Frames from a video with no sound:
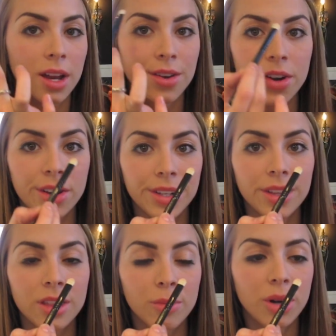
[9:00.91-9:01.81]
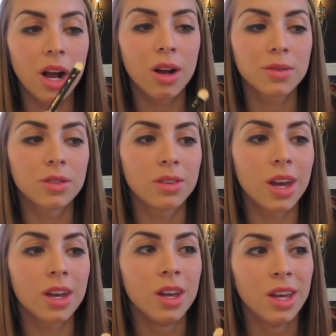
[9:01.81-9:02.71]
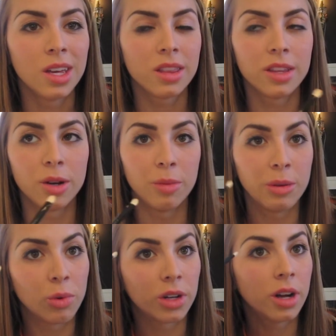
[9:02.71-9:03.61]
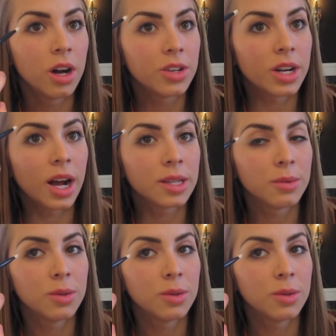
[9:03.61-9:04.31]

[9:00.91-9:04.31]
underneath the brow so that there will be more contrast